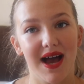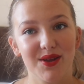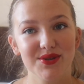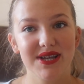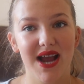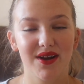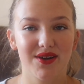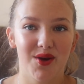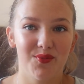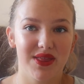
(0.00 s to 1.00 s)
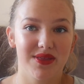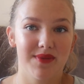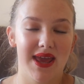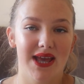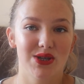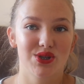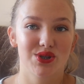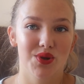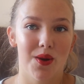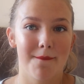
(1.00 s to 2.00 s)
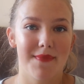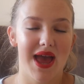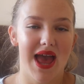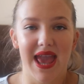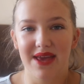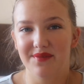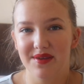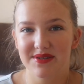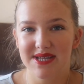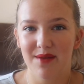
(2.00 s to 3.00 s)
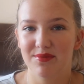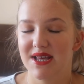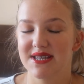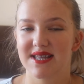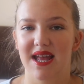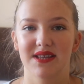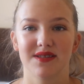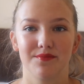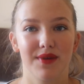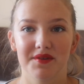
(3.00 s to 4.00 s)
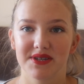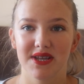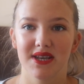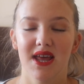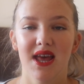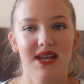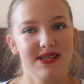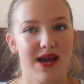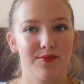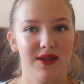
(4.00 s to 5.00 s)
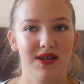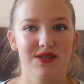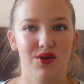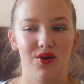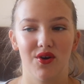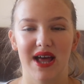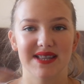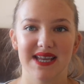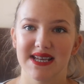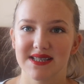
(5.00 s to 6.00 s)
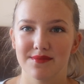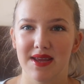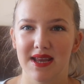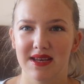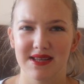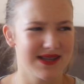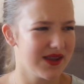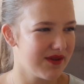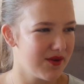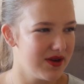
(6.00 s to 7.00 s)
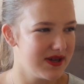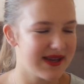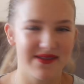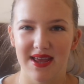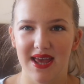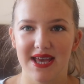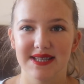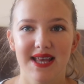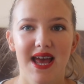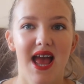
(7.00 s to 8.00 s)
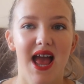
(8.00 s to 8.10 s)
I also carry around with me some hay fever tablets, like some Pyritin tablets or antihistamine, is that the right word? I think it is.